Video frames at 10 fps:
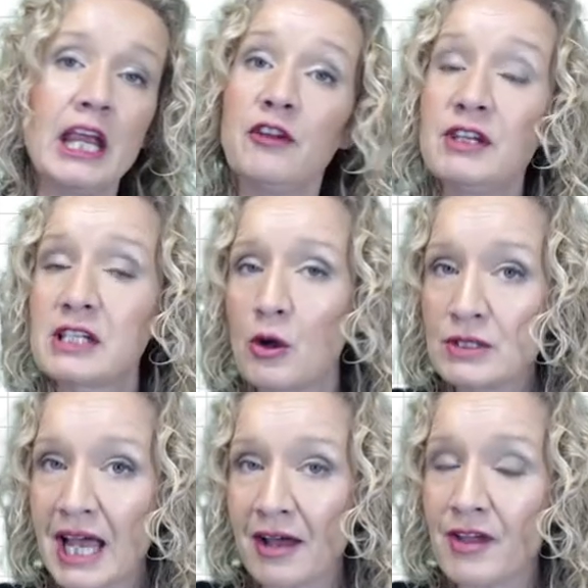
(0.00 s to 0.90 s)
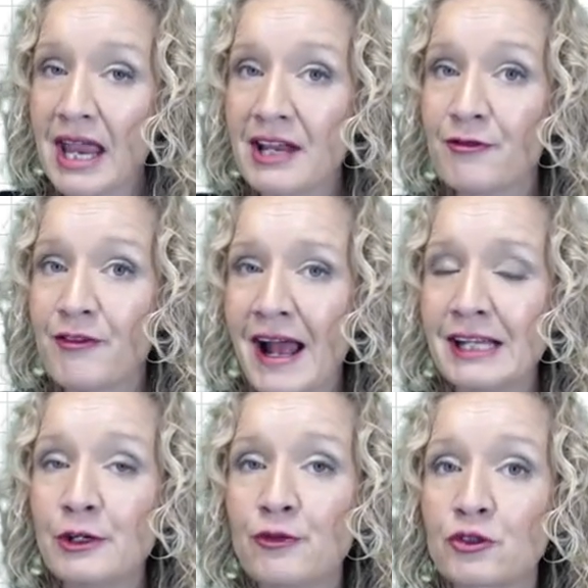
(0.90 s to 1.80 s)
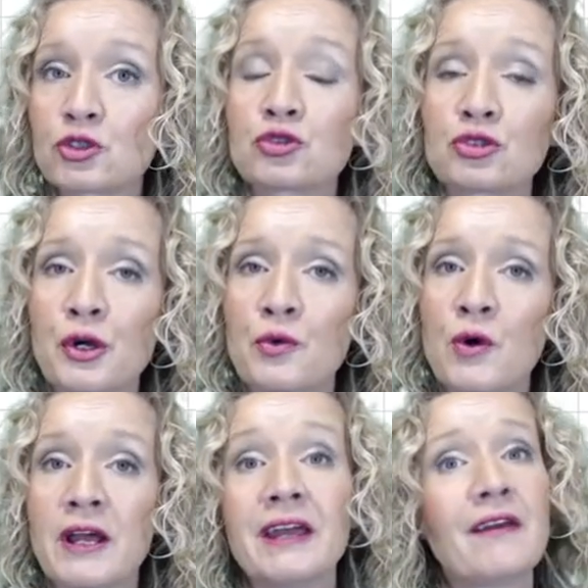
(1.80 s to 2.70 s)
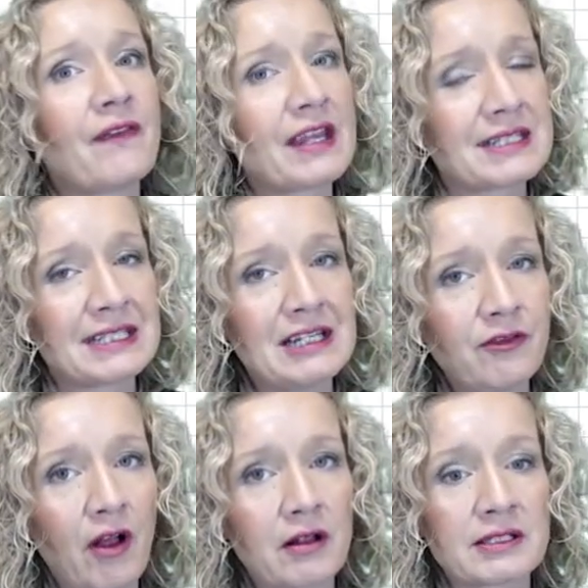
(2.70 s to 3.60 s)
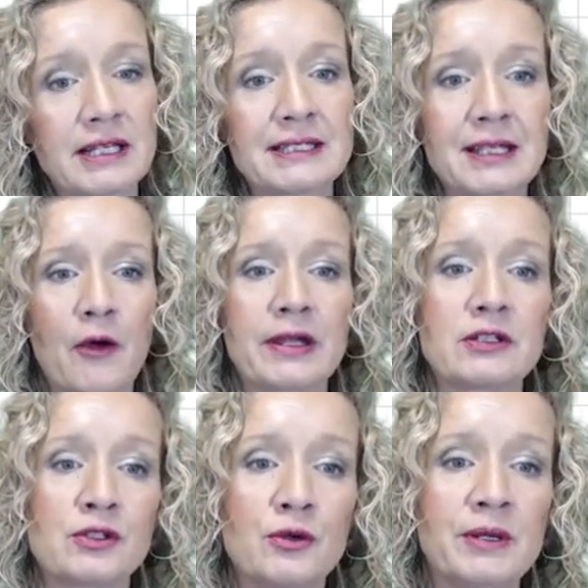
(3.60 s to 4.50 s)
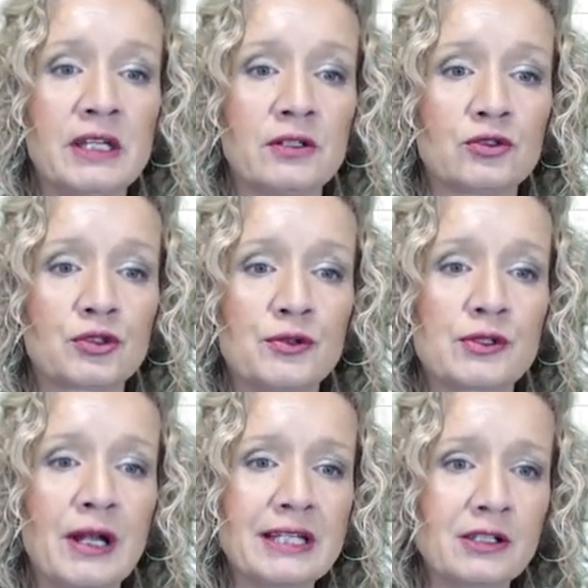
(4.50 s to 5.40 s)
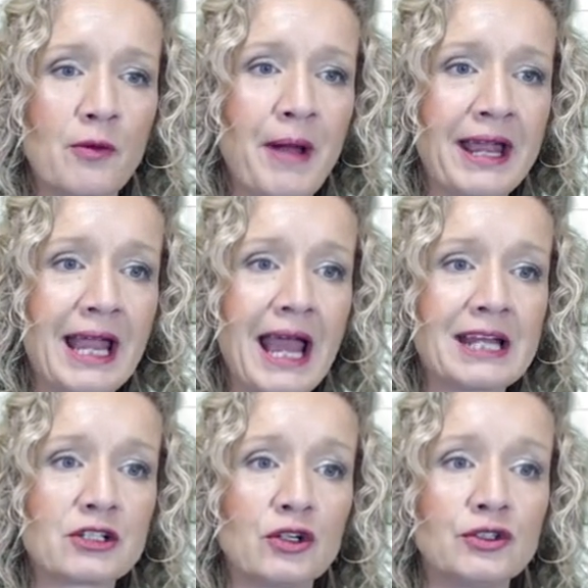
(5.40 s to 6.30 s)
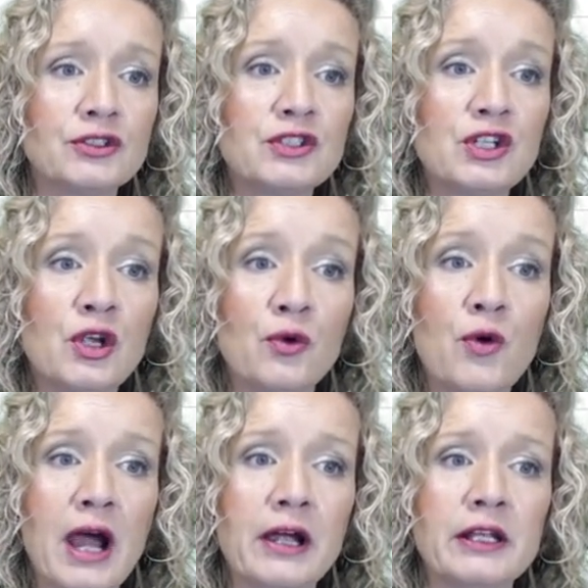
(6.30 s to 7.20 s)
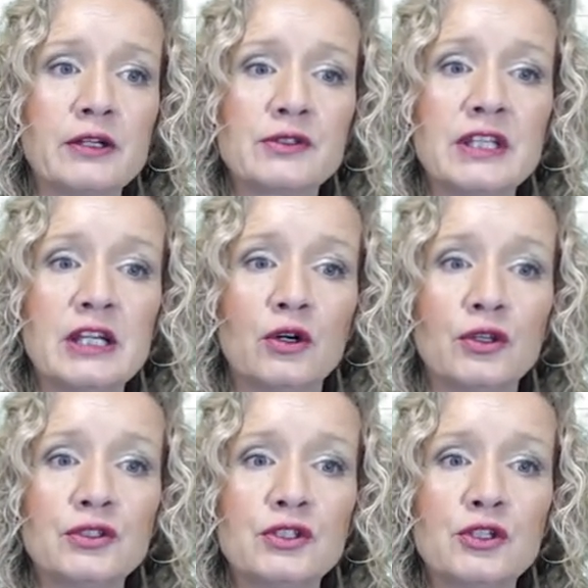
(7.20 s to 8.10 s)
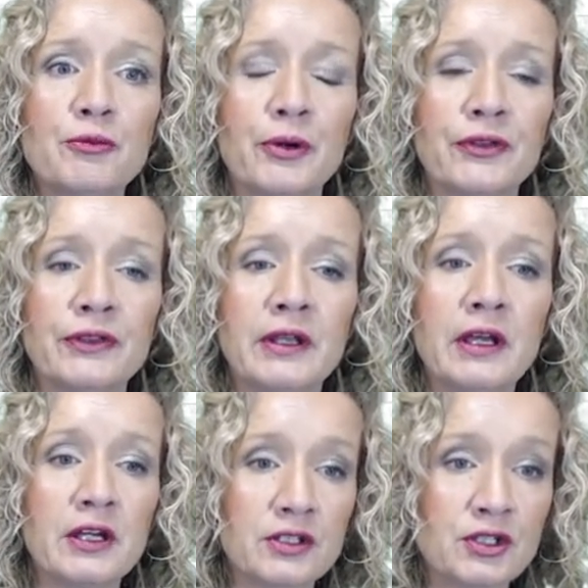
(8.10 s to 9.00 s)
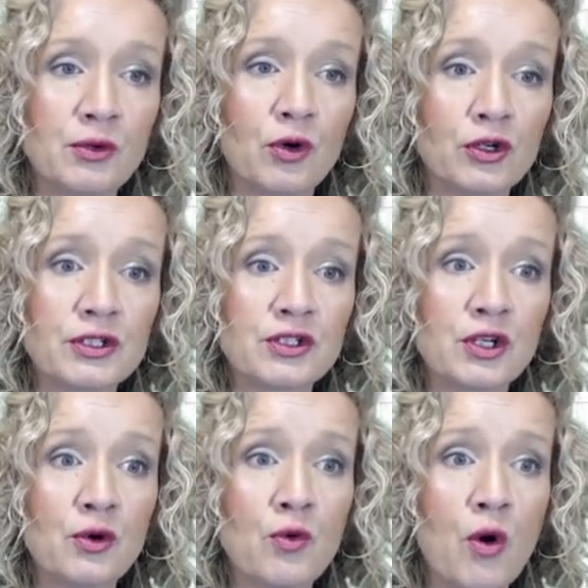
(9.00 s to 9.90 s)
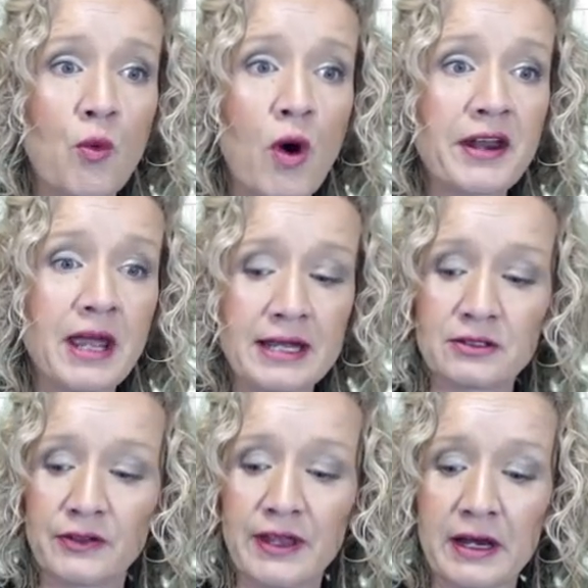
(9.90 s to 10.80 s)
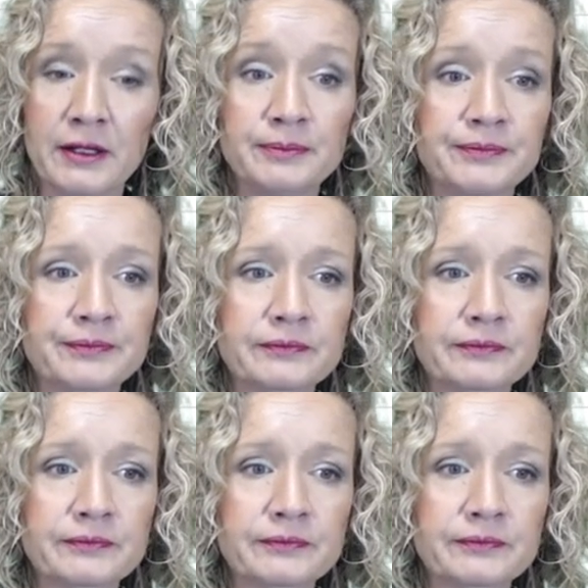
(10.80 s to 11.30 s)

If you don't have a value for true, the default is going to be true. So let's go back and undo. I'm going to use the undo button to undo what I done there.